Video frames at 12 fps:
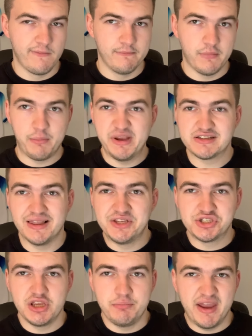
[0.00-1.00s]
I mean, it's
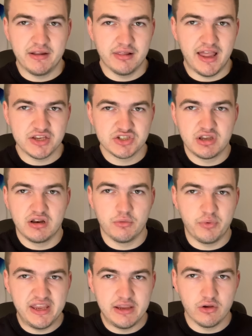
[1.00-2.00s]
literally been less than a
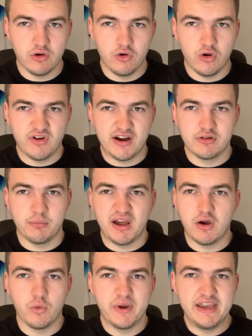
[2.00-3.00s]
week, or around about
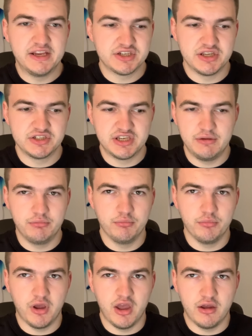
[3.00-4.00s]
a week, since he
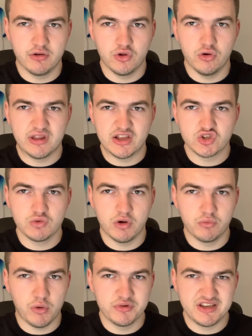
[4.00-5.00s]
called that squad.
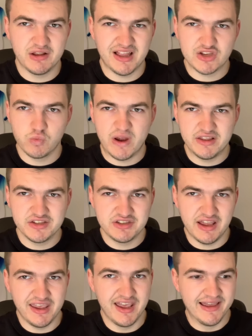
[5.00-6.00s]
What was it, last
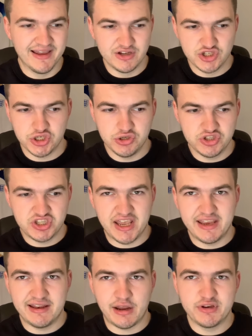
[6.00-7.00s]
Wednesday?
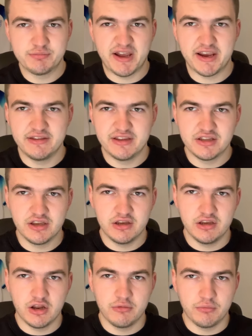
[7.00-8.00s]
Tuesday, now he's back in the,
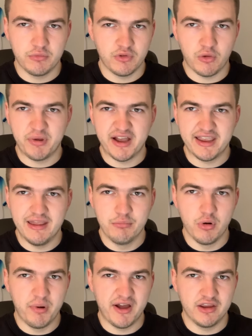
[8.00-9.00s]
not back in,
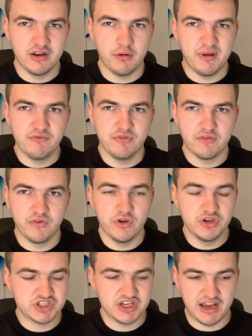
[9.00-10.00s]
but back, in for the
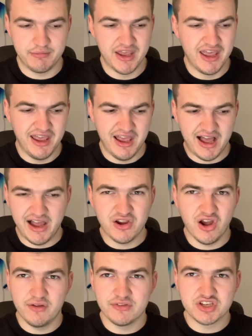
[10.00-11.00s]
first time. I
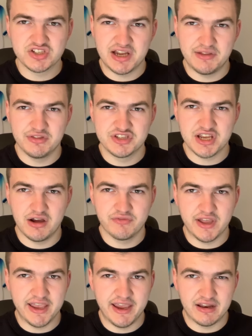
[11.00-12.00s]
can't understand
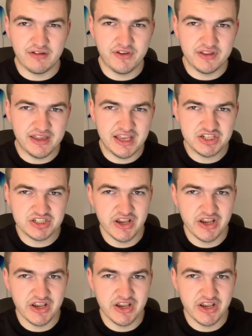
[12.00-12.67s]
Southgate here, and I think this